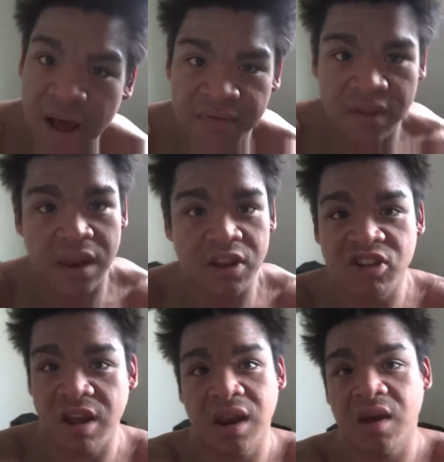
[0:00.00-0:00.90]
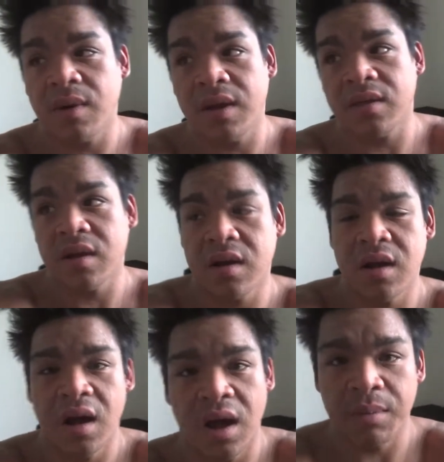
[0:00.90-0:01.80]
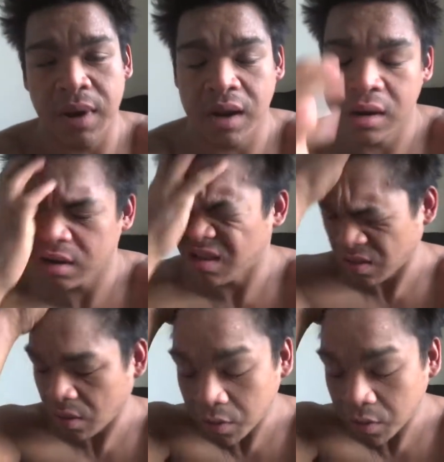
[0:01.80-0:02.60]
after lunch anyway that I needed, so I'm